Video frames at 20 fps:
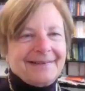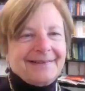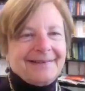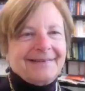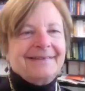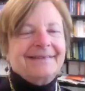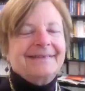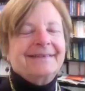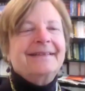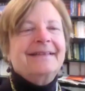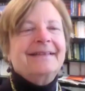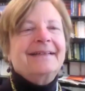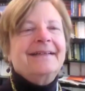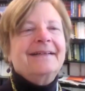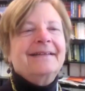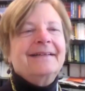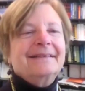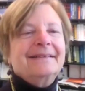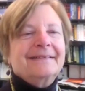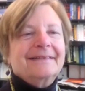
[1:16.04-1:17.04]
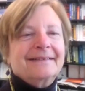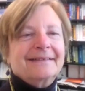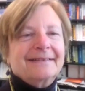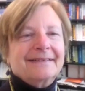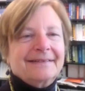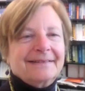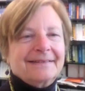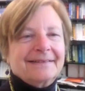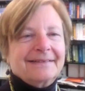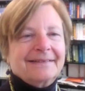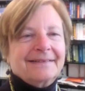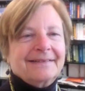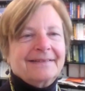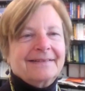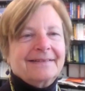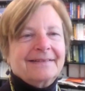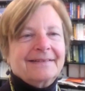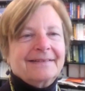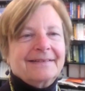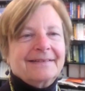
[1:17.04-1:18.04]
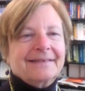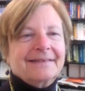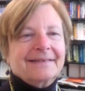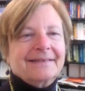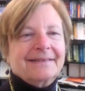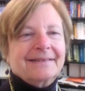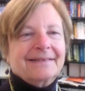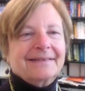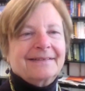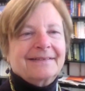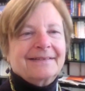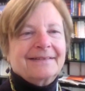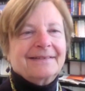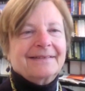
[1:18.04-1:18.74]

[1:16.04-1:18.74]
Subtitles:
the Yale Young Global Scholars years ago and